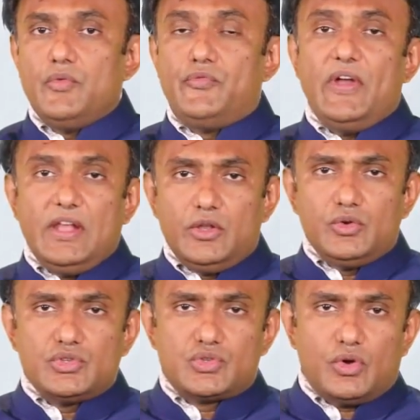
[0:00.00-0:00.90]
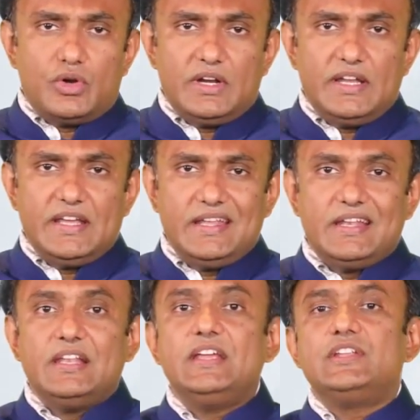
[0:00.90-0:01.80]
Failures only
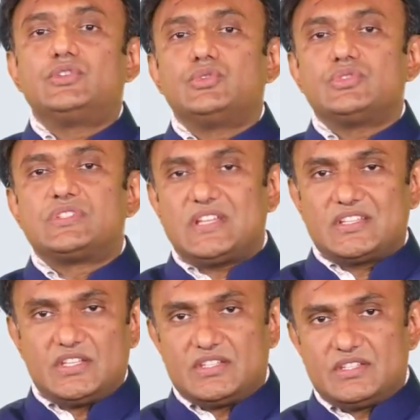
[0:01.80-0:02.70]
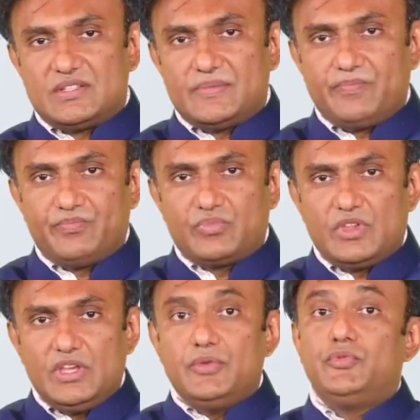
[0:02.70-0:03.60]
lead to success
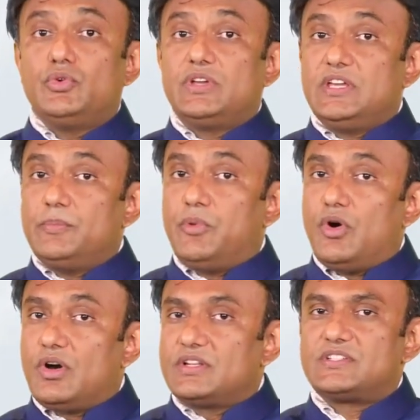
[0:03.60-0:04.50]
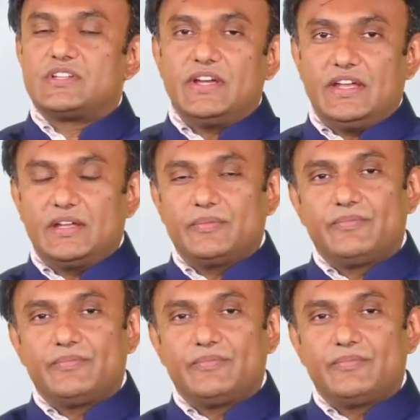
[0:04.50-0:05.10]
if you keep on trying.